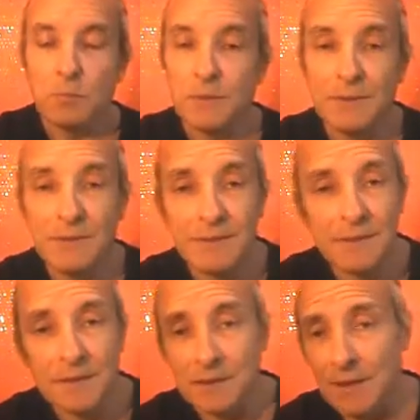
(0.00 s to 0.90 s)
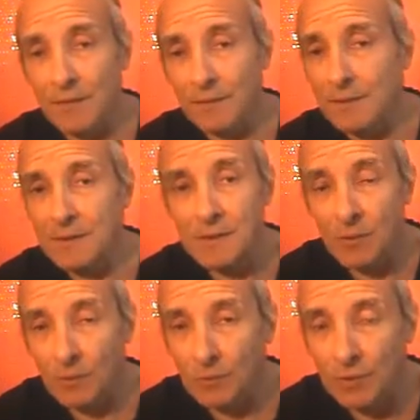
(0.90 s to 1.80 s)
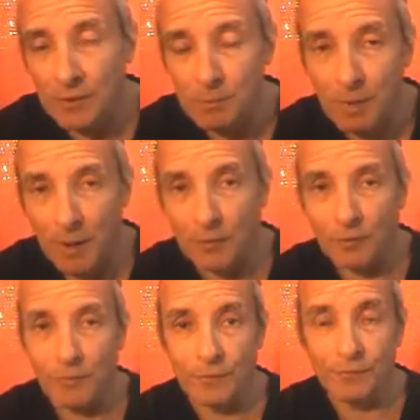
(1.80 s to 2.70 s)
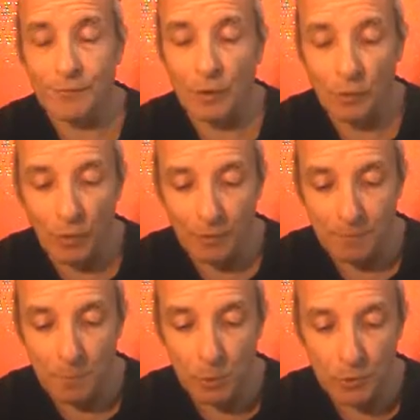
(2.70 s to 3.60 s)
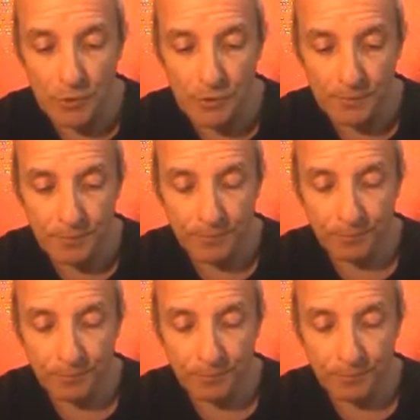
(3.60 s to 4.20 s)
But this is nothing. This is all just part of the flow of moods.